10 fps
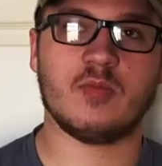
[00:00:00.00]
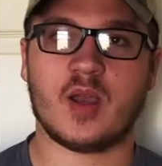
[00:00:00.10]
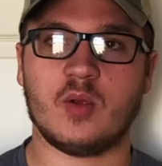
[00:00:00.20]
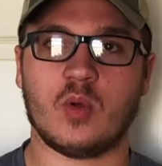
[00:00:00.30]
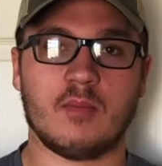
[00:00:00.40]
you
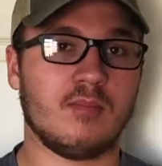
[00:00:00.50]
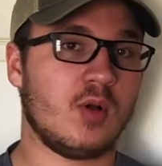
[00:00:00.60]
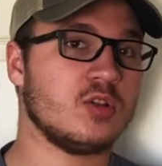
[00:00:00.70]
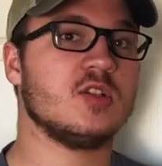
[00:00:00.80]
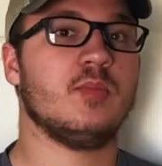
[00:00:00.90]
might wear
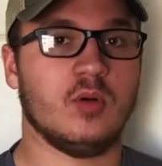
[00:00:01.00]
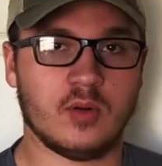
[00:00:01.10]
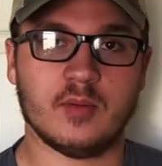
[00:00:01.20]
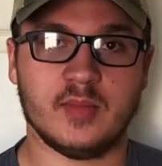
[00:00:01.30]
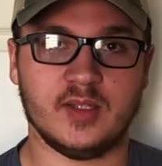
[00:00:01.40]
multiple
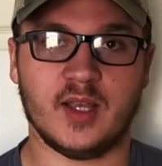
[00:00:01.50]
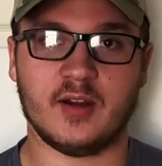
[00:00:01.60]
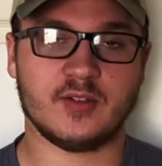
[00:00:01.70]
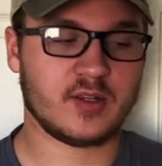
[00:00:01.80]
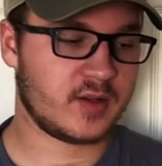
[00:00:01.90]
mid
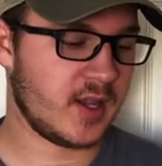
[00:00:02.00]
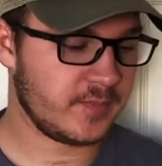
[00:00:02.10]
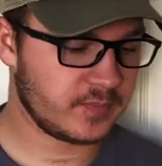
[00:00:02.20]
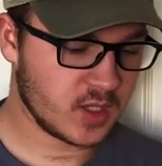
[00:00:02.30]
layers, okay?